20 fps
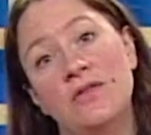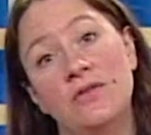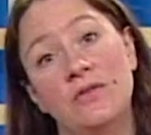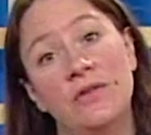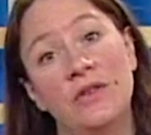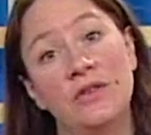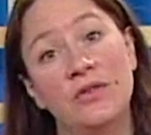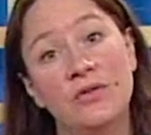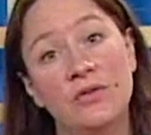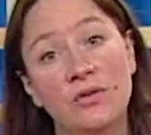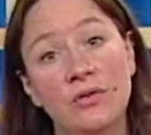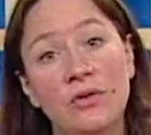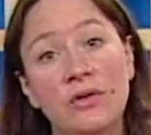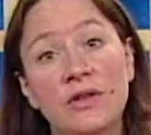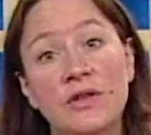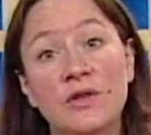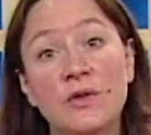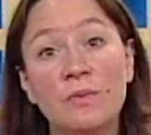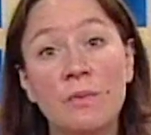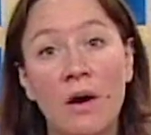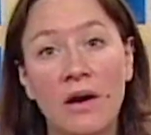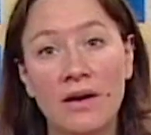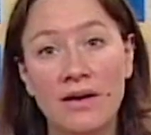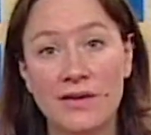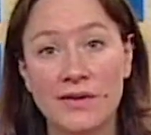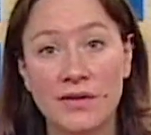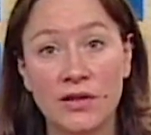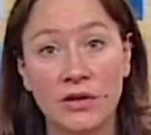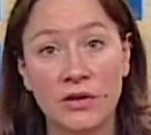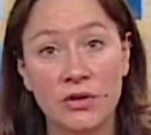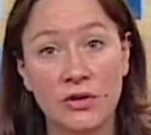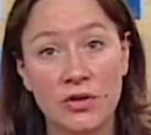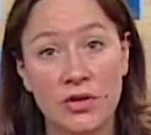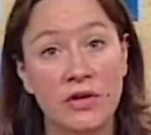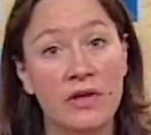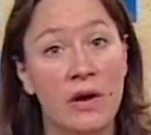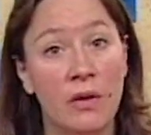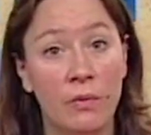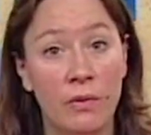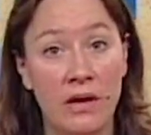the truly smartest
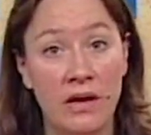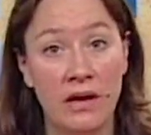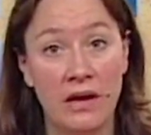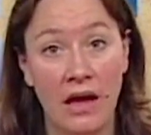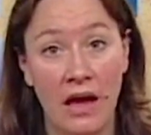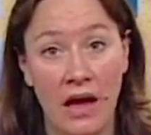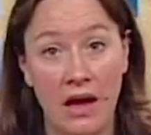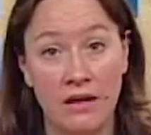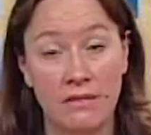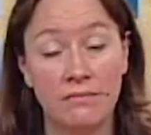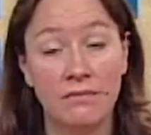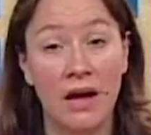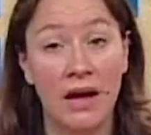solution that we can